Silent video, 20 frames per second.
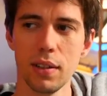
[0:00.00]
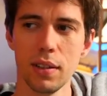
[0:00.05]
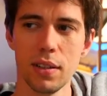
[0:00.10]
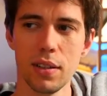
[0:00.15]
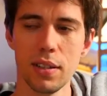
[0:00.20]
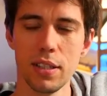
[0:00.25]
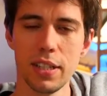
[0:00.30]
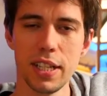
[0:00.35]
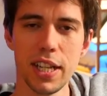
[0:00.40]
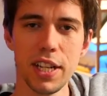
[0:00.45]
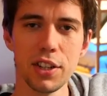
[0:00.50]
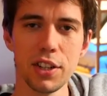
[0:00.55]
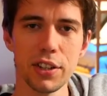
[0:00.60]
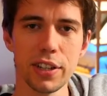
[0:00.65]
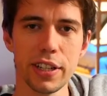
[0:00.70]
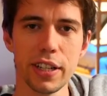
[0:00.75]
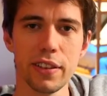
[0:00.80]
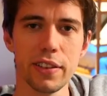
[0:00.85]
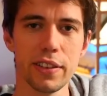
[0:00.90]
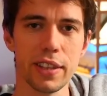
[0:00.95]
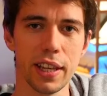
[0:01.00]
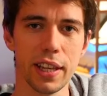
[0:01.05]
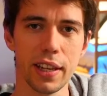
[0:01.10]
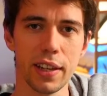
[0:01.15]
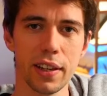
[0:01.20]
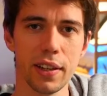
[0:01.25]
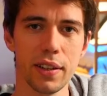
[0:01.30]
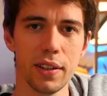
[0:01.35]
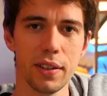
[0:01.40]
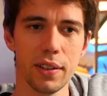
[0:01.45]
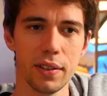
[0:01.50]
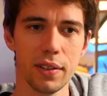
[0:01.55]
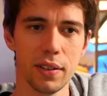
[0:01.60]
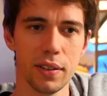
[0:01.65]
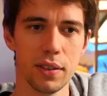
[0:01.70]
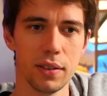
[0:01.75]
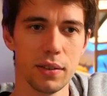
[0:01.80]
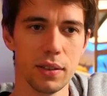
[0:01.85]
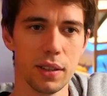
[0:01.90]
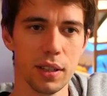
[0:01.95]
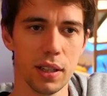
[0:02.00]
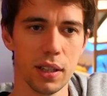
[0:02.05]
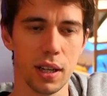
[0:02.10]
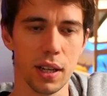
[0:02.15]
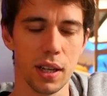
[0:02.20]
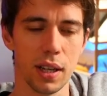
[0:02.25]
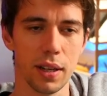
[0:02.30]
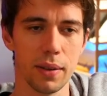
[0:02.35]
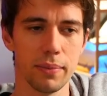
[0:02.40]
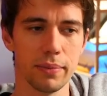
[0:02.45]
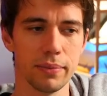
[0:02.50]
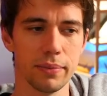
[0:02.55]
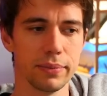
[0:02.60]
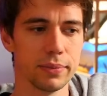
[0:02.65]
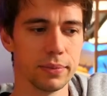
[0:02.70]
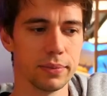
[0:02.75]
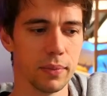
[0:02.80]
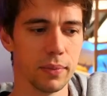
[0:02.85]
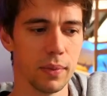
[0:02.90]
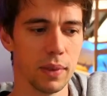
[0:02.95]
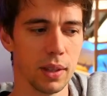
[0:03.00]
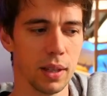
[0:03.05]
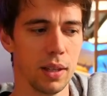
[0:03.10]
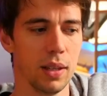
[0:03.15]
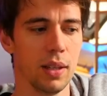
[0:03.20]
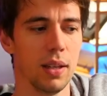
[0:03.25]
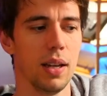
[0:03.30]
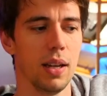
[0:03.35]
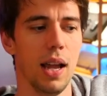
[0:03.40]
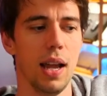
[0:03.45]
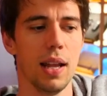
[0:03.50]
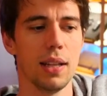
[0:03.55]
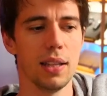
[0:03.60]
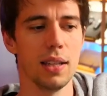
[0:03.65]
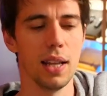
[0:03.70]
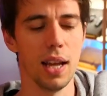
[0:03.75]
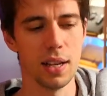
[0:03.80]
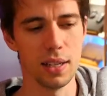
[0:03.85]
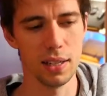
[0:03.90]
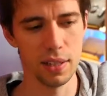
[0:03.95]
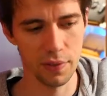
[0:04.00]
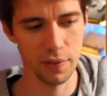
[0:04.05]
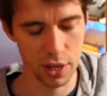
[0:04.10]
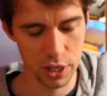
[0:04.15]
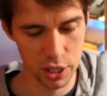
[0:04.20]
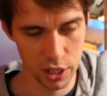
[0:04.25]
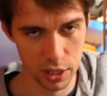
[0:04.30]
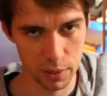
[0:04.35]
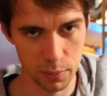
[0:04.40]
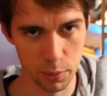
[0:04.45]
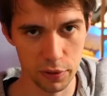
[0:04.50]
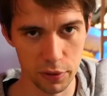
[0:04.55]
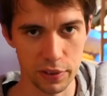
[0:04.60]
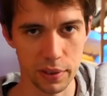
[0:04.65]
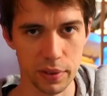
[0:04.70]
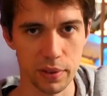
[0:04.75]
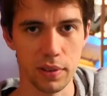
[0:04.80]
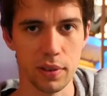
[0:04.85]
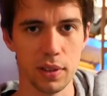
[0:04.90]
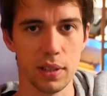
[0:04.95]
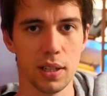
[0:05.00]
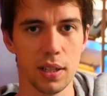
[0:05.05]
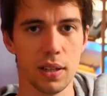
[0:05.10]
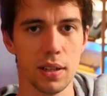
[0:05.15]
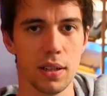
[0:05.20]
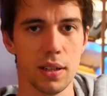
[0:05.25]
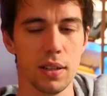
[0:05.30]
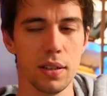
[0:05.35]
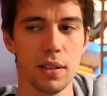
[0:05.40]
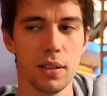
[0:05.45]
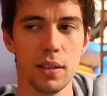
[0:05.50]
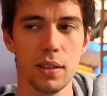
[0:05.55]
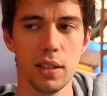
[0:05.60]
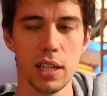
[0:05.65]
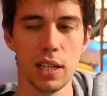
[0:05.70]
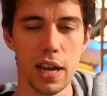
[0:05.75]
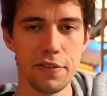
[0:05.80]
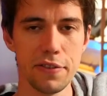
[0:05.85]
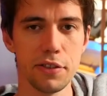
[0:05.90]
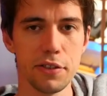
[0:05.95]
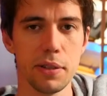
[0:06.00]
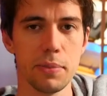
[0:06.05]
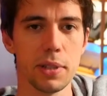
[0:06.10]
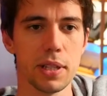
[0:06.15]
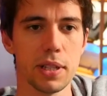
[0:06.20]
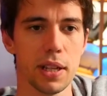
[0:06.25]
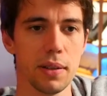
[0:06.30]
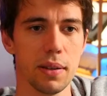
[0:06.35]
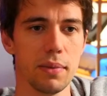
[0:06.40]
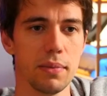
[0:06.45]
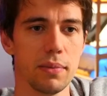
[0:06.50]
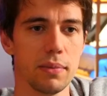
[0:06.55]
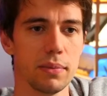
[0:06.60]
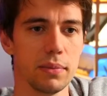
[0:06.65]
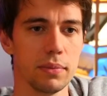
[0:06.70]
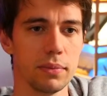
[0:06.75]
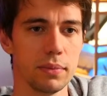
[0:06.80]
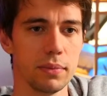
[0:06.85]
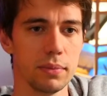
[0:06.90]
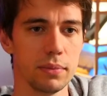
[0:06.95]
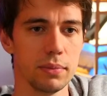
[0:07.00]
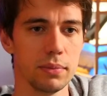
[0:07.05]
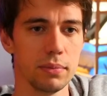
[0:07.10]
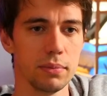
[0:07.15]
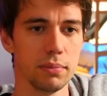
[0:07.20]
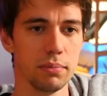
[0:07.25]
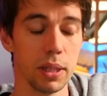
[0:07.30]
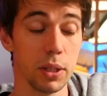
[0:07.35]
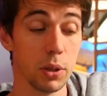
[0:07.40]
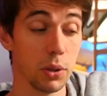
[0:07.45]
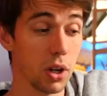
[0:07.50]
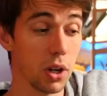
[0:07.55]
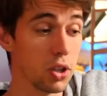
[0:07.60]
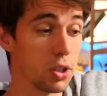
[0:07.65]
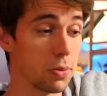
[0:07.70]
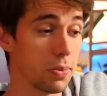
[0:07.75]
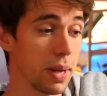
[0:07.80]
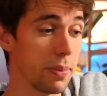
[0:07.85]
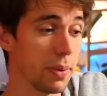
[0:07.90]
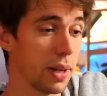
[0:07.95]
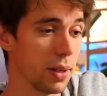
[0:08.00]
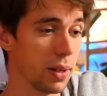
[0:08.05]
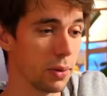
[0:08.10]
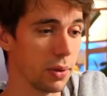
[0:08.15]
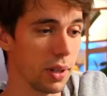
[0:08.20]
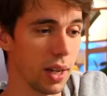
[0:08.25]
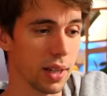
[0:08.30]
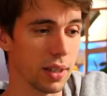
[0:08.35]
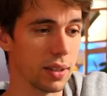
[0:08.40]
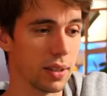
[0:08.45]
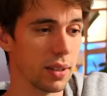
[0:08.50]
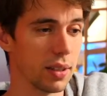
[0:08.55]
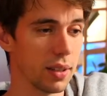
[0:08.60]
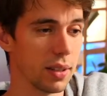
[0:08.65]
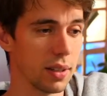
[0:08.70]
scenery thing, and then eventually move to the live streams there. But who knows, maybe I do like